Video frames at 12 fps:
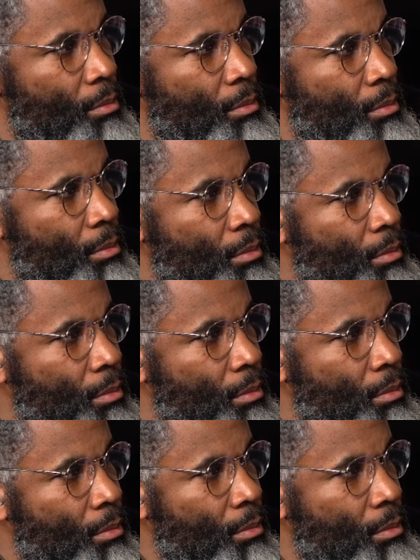myself from
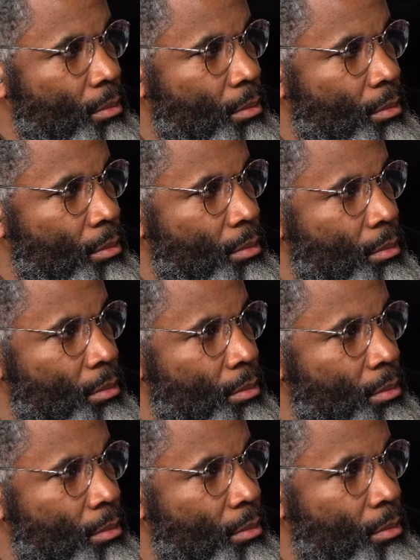time to time, but
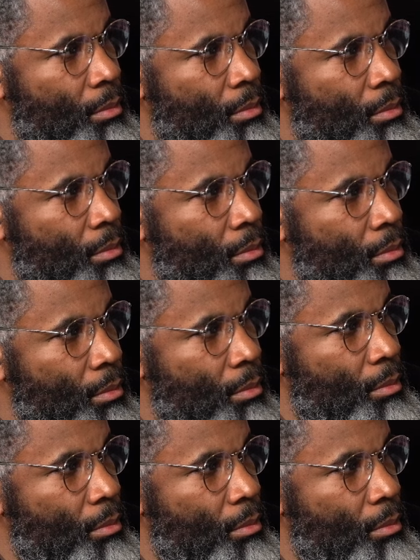I keep it